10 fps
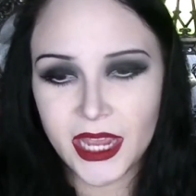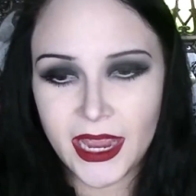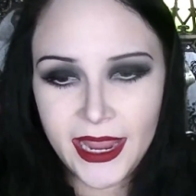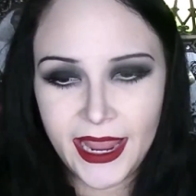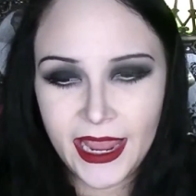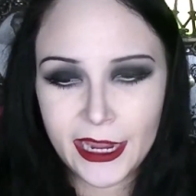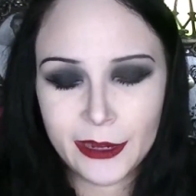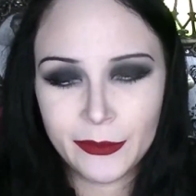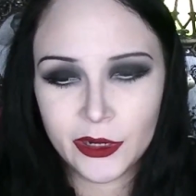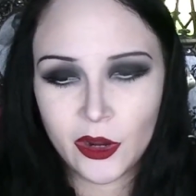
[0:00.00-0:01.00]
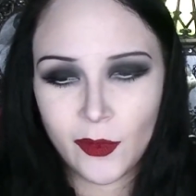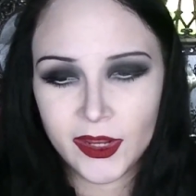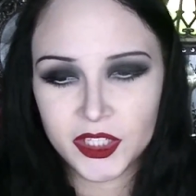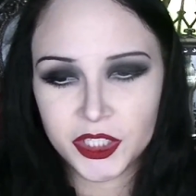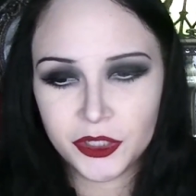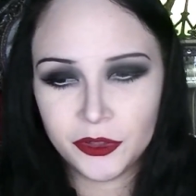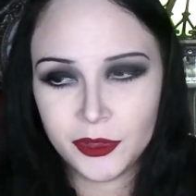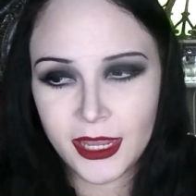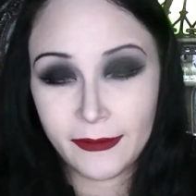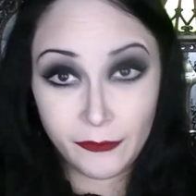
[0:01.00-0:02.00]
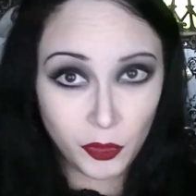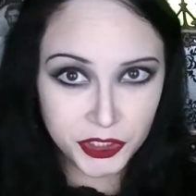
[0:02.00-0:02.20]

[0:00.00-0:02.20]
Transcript: I am going to give it 4